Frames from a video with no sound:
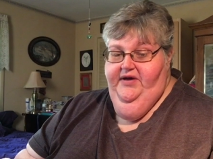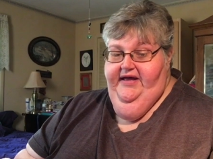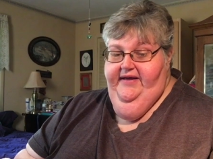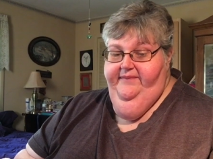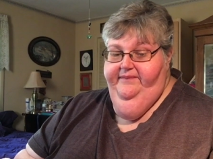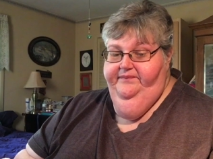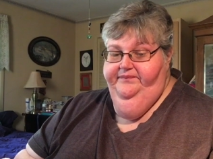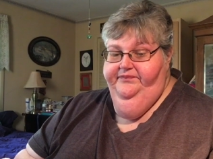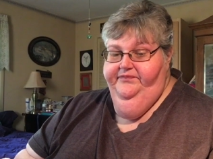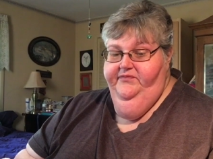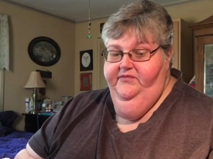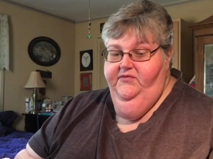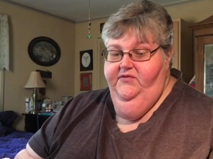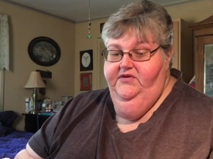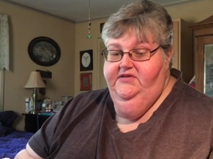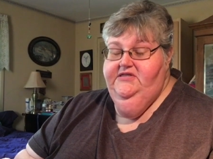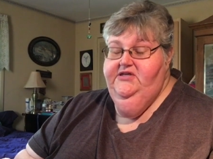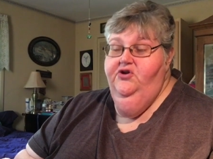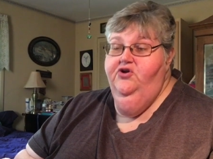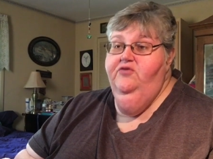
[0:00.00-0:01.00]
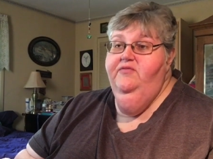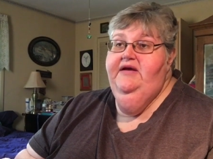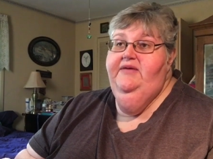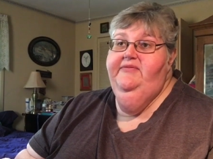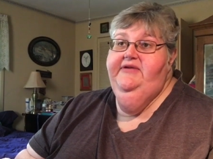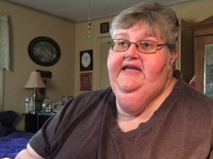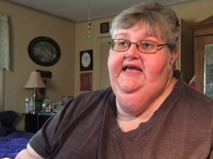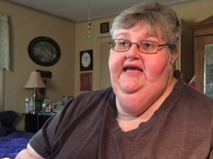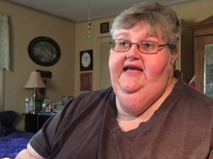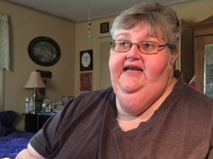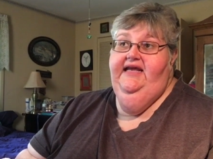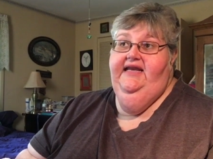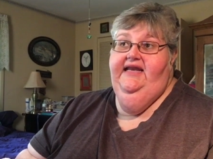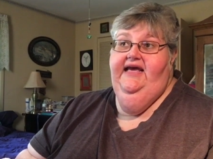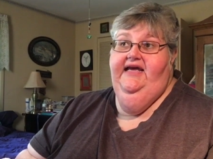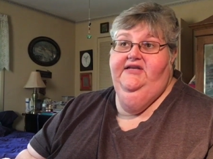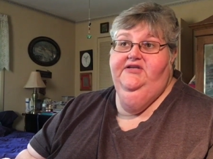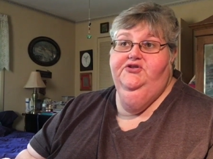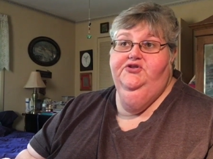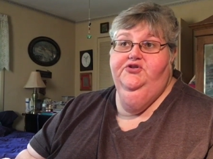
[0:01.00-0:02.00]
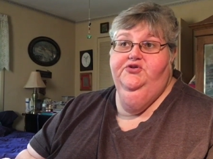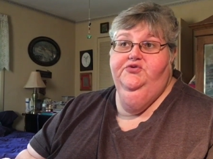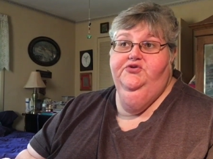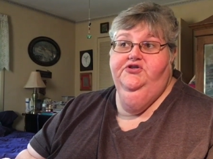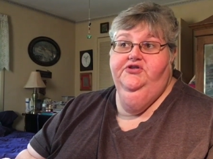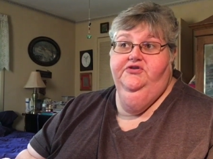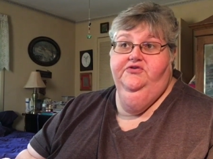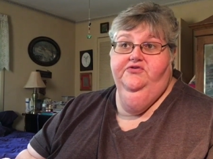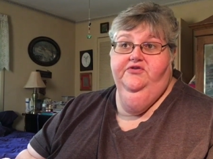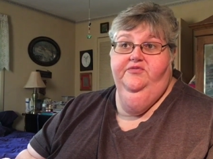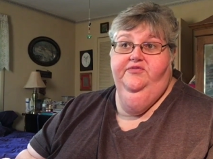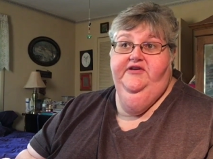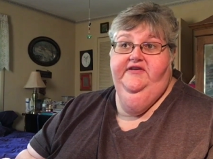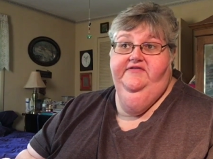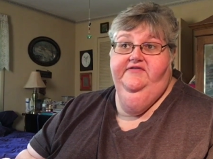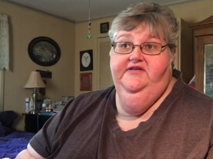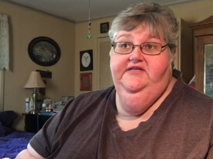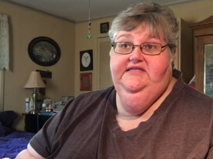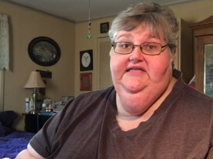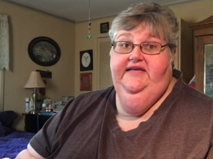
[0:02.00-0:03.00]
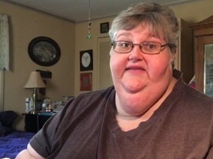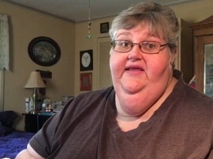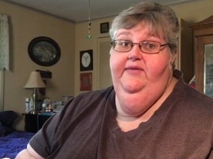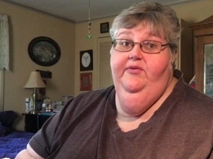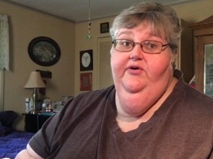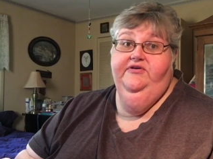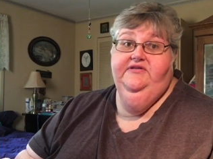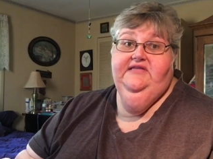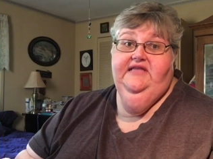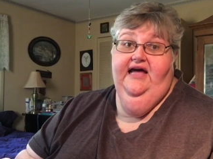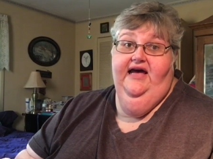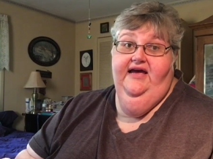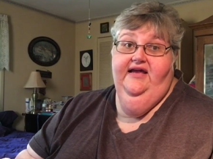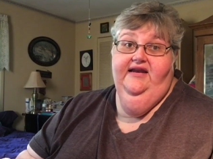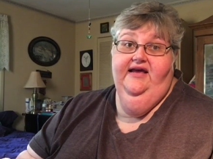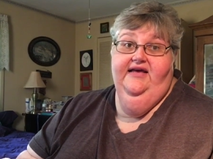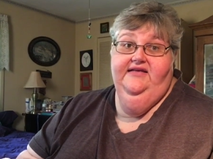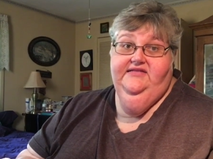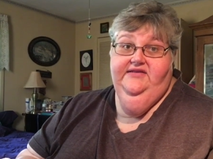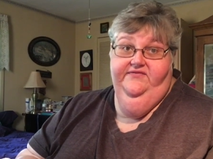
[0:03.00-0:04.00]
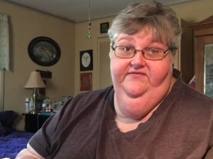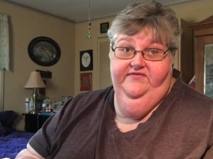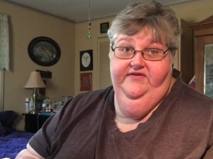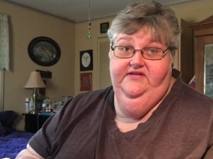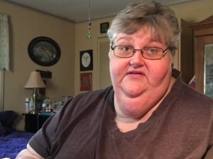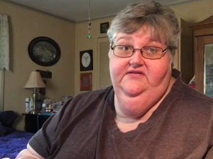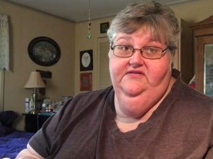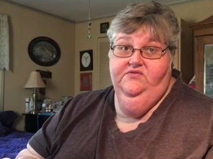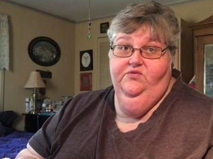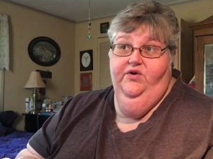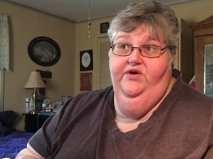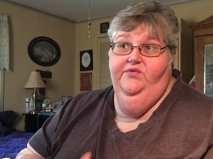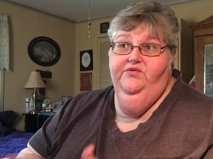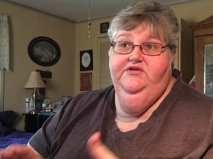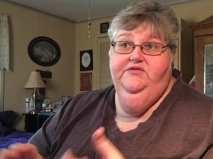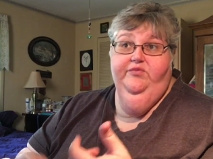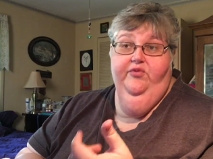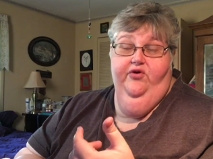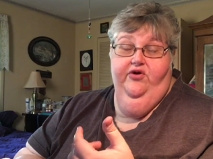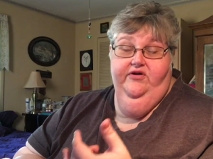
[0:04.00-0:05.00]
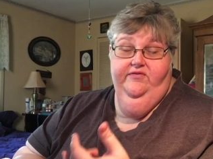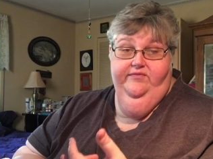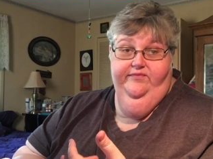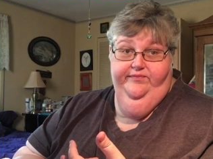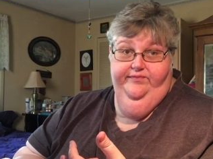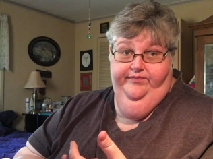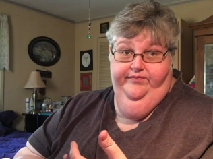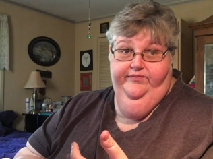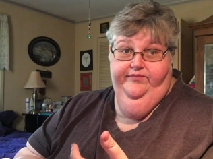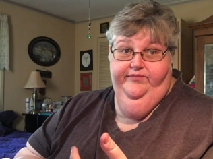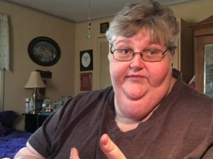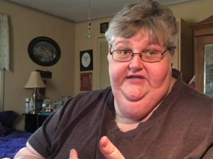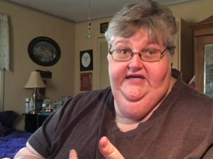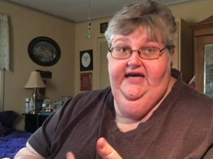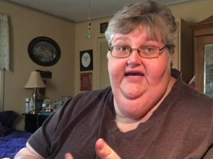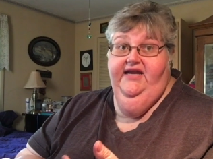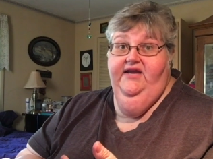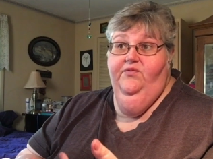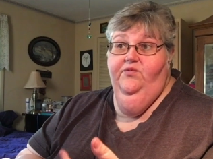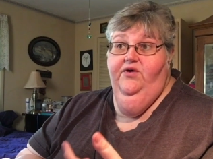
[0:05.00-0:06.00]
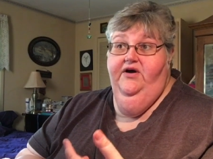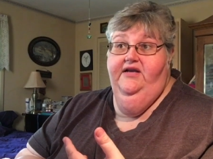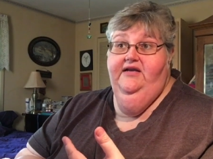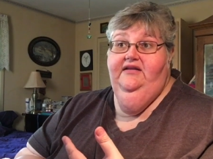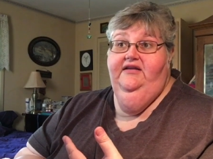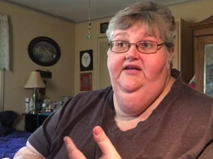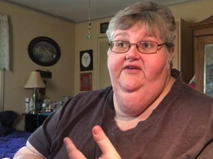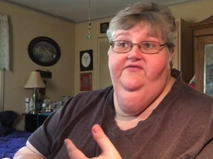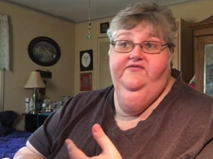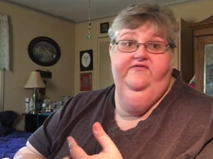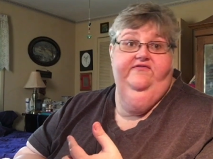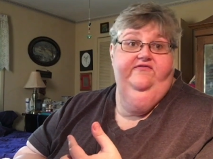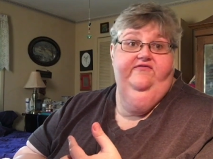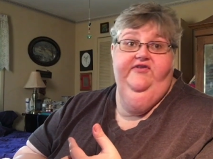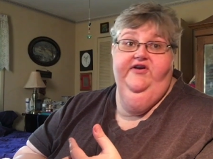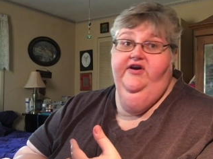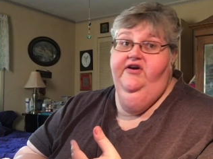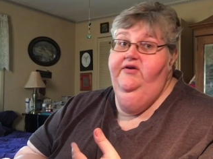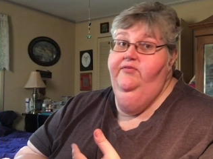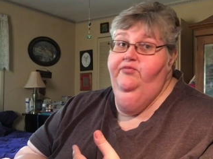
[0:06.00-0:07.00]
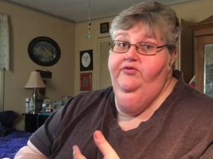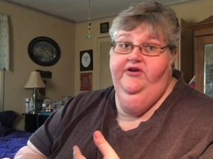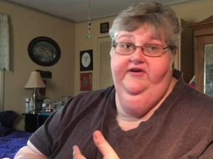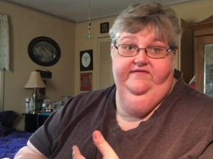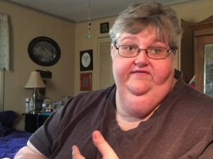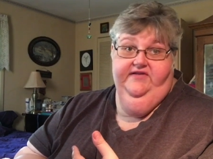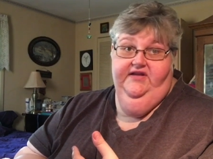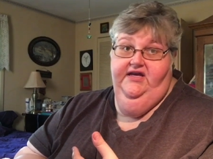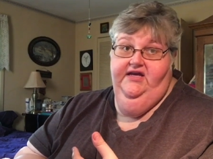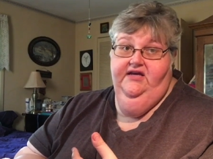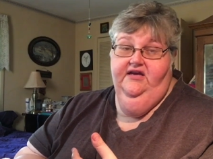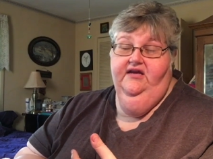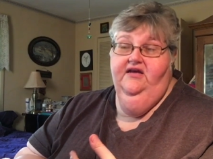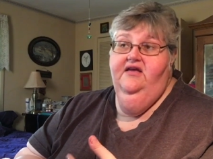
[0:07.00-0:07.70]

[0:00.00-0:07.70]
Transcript: went. See, her mom and dad had had two children previously, and they both died as infants. One was born dead, and one lived very briefly.